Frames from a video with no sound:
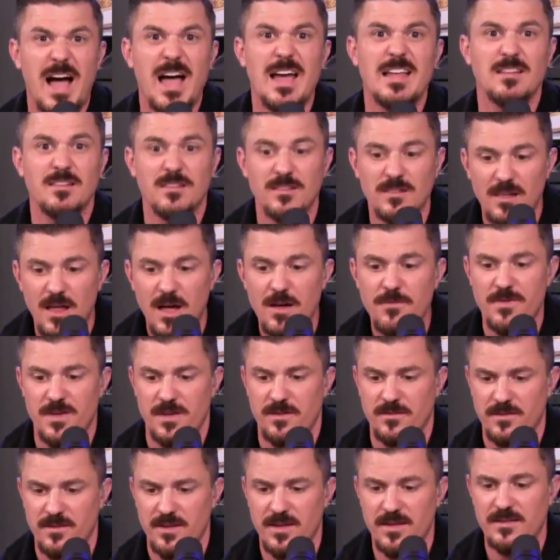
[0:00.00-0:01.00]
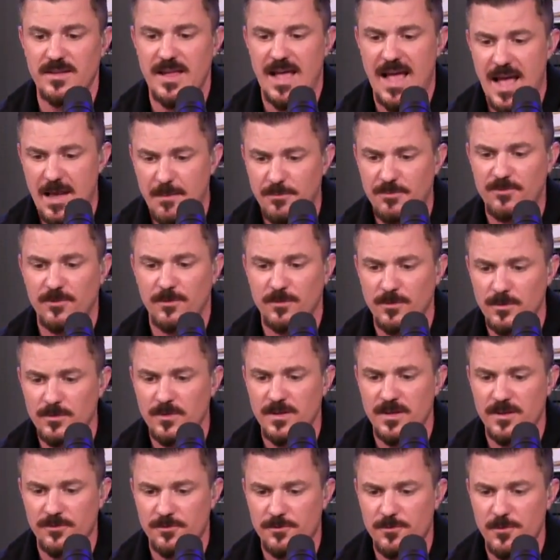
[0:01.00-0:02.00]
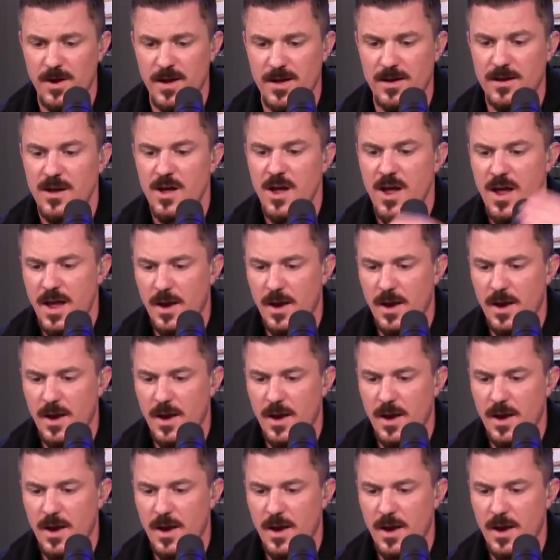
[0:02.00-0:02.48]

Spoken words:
I love it. It absolutely is great.